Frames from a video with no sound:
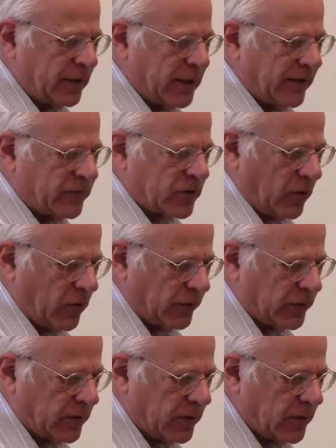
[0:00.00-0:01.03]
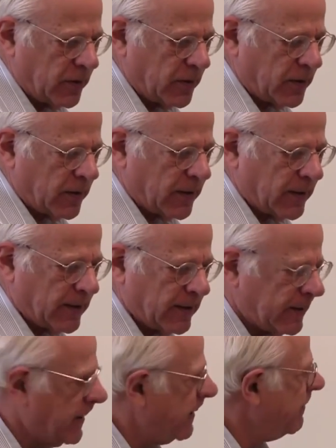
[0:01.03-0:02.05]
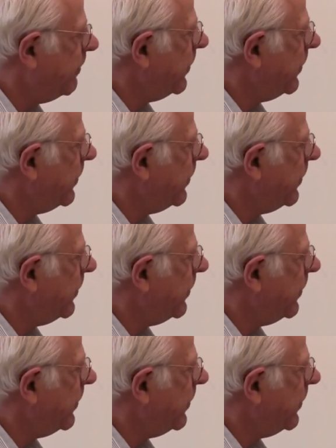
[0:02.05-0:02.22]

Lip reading: that they have sold. Okay?